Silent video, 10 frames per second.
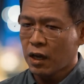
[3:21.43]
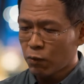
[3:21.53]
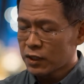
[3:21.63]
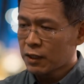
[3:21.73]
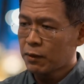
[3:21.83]

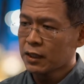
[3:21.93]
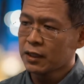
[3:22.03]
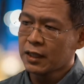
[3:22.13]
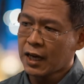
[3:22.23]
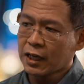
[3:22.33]
And when somebody's
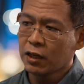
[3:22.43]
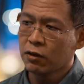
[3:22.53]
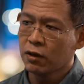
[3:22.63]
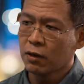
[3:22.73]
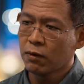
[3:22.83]
attacking
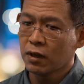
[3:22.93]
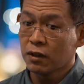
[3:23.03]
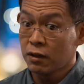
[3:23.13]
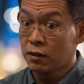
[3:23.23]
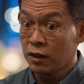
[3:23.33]
your network,
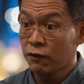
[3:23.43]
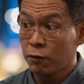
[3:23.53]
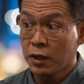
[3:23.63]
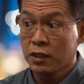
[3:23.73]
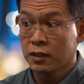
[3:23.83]
the
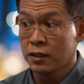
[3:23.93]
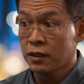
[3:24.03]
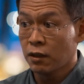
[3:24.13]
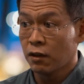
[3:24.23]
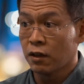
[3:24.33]
information's
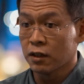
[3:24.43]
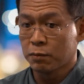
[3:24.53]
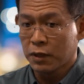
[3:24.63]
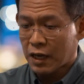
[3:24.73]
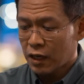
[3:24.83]
in the
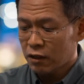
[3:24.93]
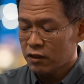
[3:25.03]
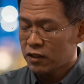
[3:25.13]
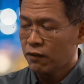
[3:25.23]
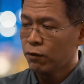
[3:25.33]
logs, but how do you
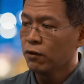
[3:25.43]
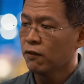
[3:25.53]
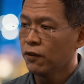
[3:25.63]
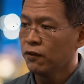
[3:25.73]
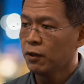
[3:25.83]
sift through the
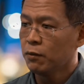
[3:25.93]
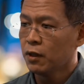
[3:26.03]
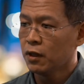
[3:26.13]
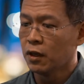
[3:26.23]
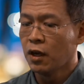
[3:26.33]
50
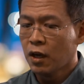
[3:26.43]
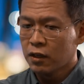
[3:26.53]
million